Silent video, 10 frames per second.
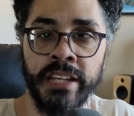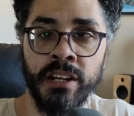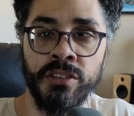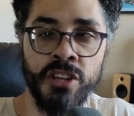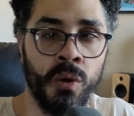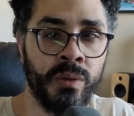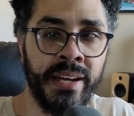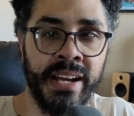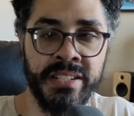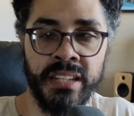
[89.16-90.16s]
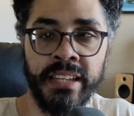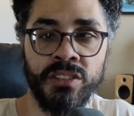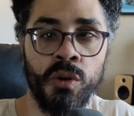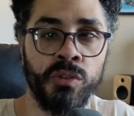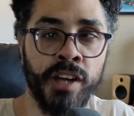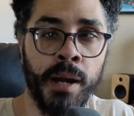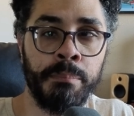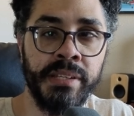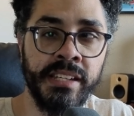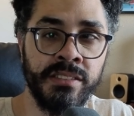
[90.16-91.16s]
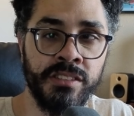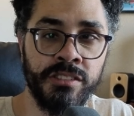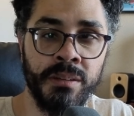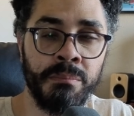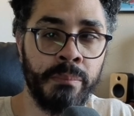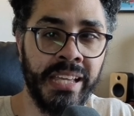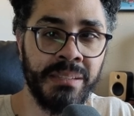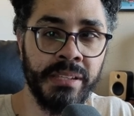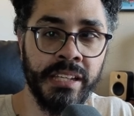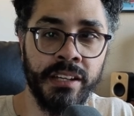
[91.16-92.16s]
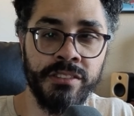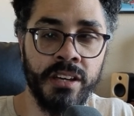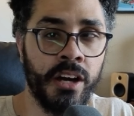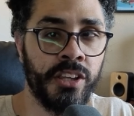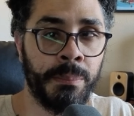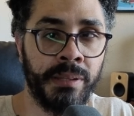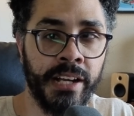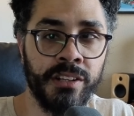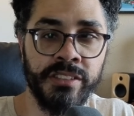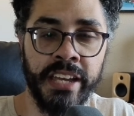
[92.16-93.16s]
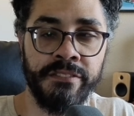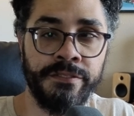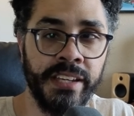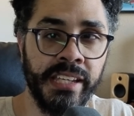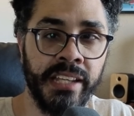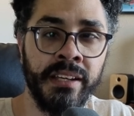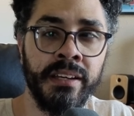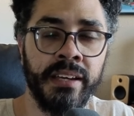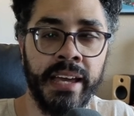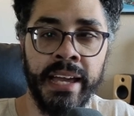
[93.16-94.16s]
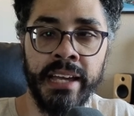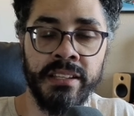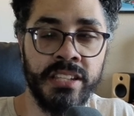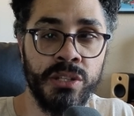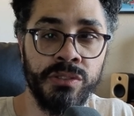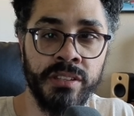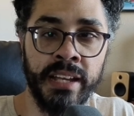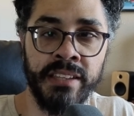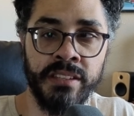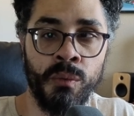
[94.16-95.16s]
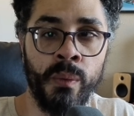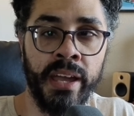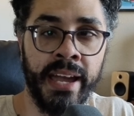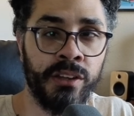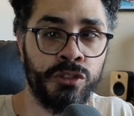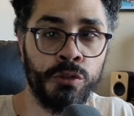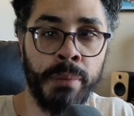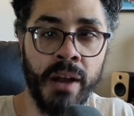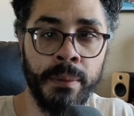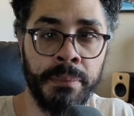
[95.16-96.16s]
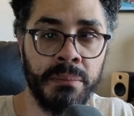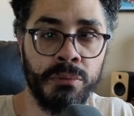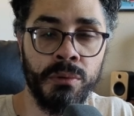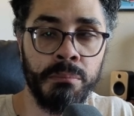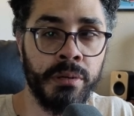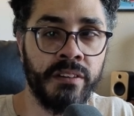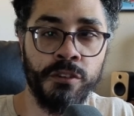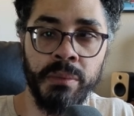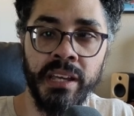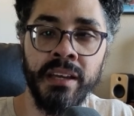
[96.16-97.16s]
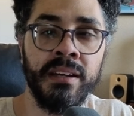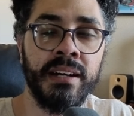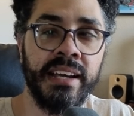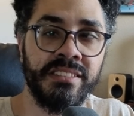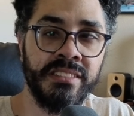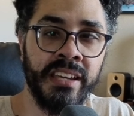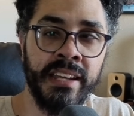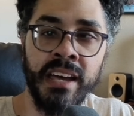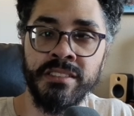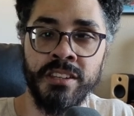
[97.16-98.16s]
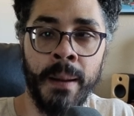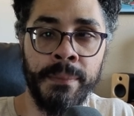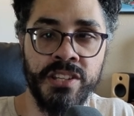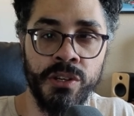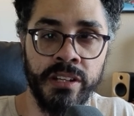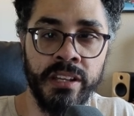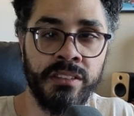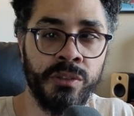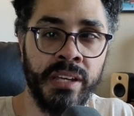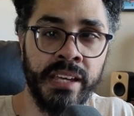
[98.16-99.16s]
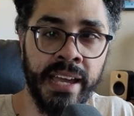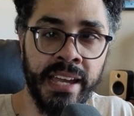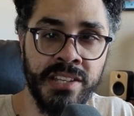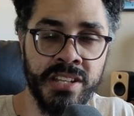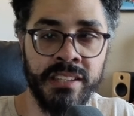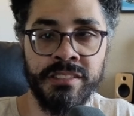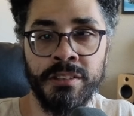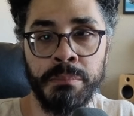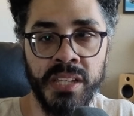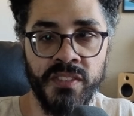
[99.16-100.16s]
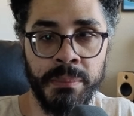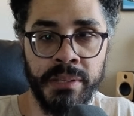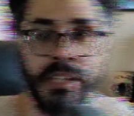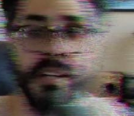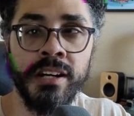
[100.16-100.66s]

there don't actually like the whole entire beacon system, mainly because other players can fake it and use it as a way how to pirate people. But for me, I see it as an opportunity to engage in some PvP